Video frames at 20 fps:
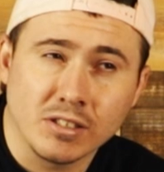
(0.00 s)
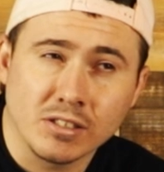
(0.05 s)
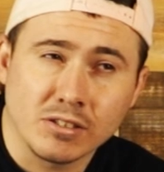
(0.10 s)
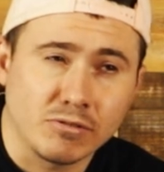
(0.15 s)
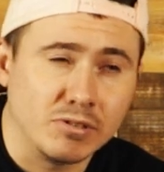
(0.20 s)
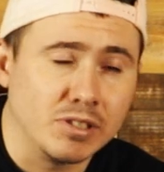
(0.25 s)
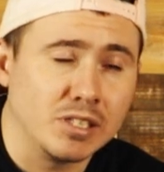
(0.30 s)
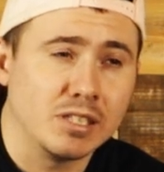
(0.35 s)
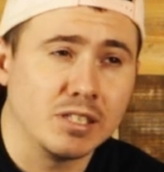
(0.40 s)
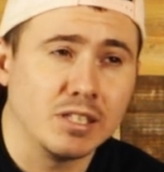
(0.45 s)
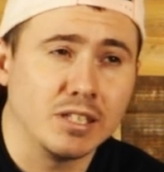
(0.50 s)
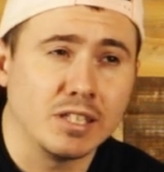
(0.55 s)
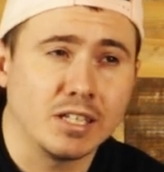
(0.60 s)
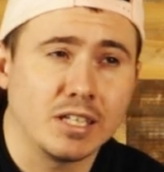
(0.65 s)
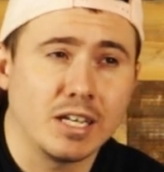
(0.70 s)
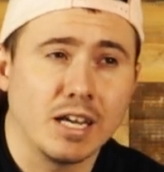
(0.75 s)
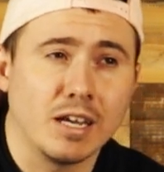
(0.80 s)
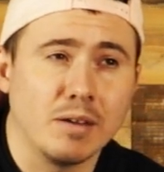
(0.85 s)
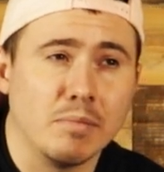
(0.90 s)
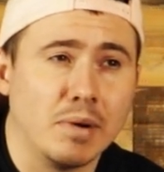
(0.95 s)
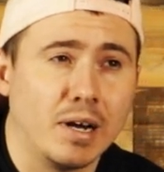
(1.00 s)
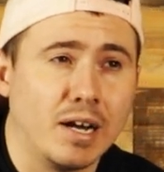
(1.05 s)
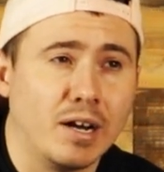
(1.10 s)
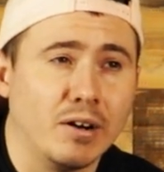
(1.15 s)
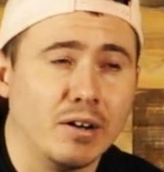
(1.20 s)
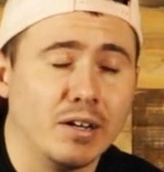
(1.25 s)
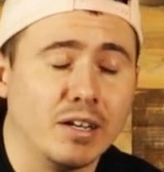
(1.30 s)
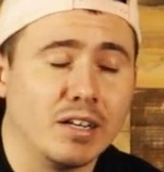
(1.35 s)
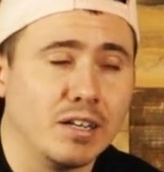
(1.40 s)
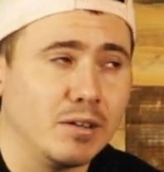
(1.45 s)
that's recently came
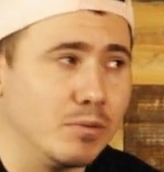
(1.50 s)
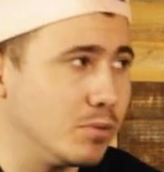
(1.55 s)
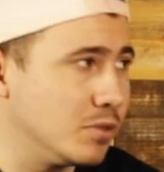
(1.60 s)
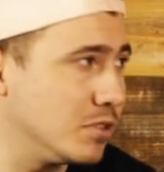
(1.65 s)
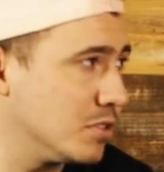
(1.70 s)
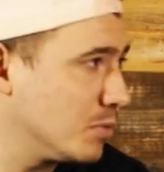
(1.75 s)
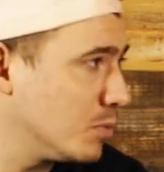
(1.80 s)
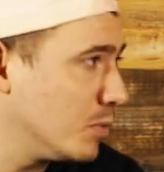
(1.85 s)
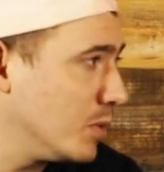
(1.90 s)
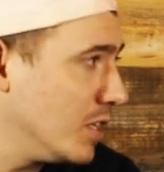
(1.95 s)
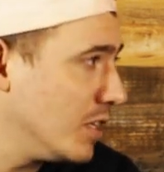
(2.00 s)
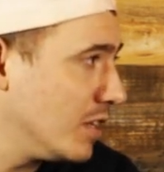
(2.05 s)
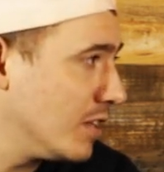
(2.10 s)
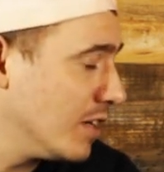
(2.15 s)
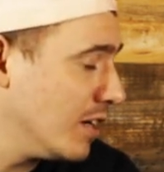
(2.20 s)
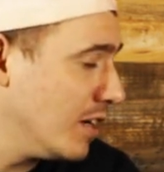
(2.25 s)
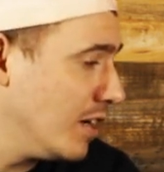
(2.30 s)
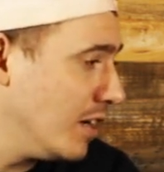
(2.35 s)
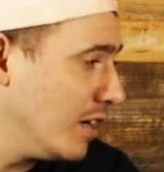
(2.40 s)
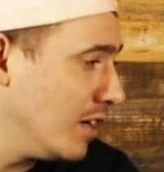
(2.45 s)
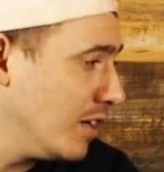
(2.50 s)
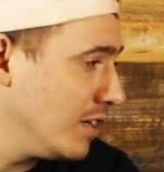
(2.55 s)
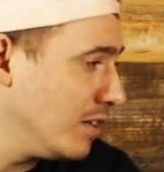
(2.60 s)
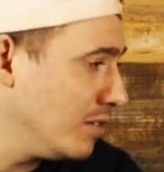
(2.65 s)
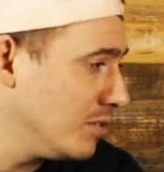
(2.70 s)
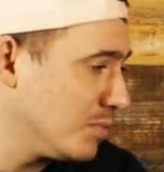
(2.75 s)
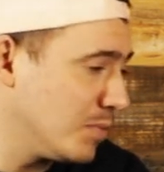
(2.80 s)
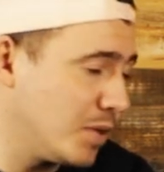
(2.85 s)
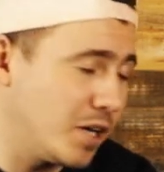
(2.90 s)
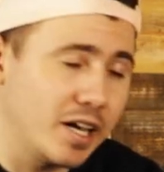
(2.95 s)
out, and it was with it
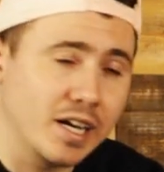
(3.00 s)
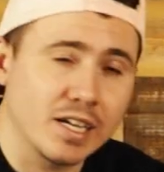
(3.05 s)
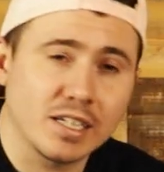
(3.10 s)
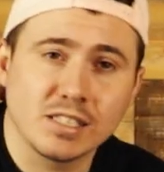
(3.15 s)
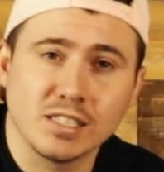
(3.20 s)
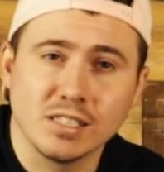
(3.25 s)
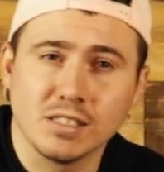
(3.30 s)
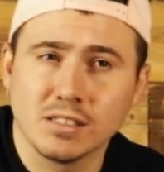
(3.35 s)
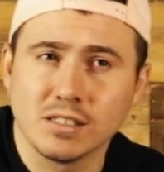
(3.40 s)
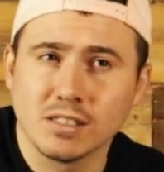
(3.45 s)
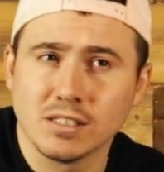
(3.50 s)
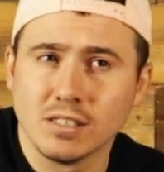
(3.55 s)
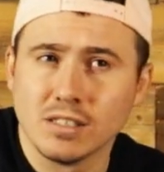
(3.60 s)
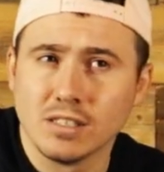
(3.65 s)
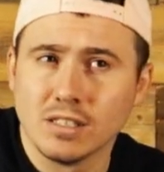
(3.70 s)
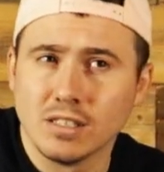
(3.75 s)
was my ex's